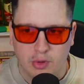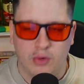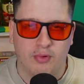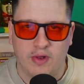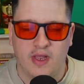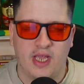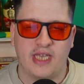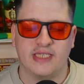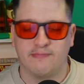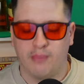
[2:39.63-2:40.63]
blueprint that
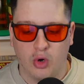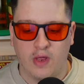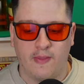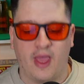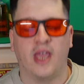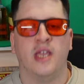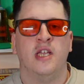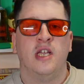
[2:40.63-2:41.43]
he's put in there,